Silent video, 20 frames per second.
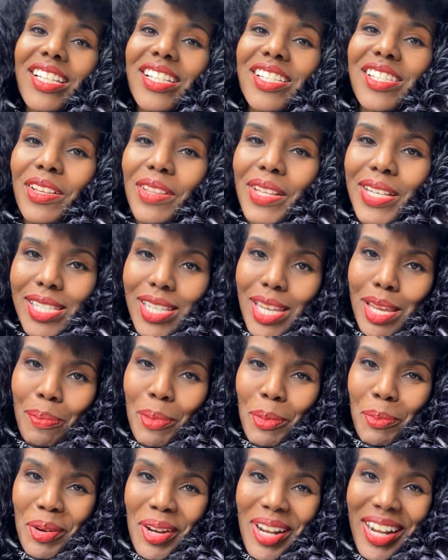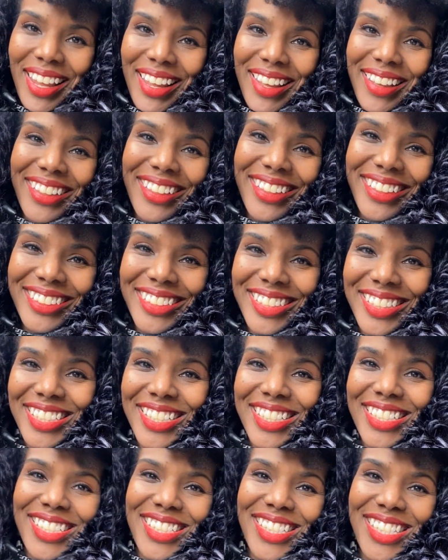So let's keep it pretty.
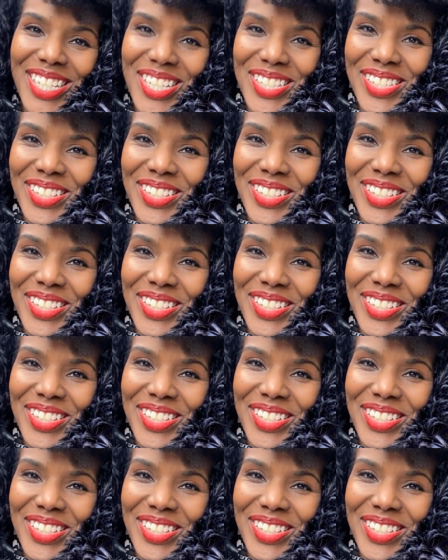See you